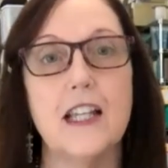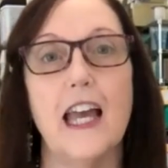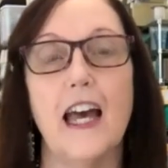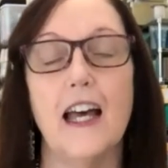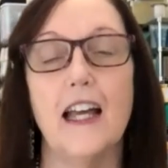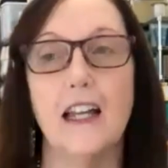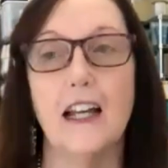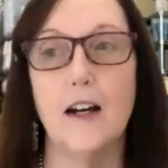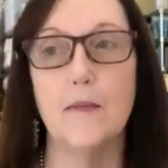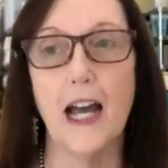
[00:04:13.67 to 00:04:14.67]
and
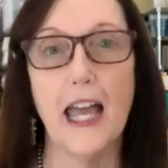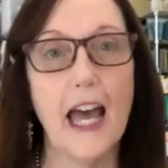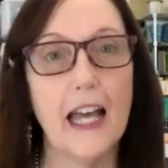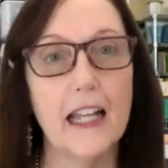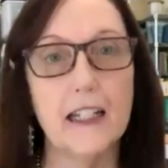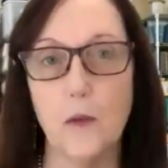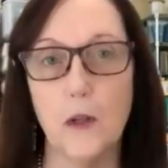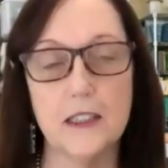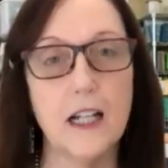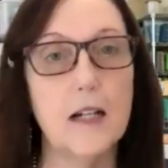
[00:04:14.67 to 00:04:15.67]
um, I had at
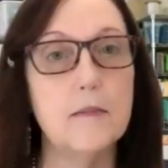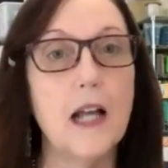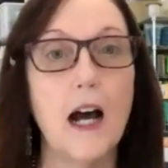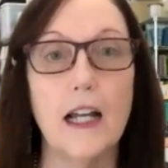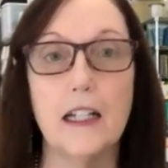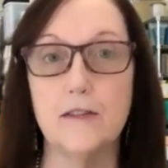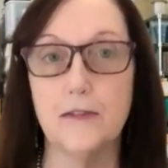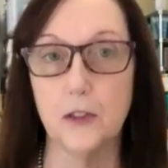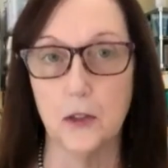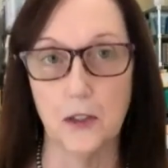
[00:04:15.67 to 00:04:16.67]
one time nine
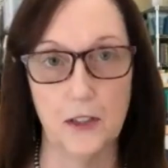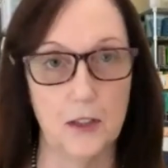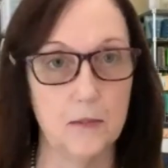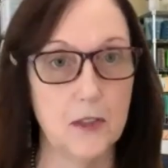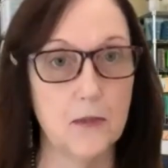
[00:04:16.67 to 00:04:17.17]
floor looms,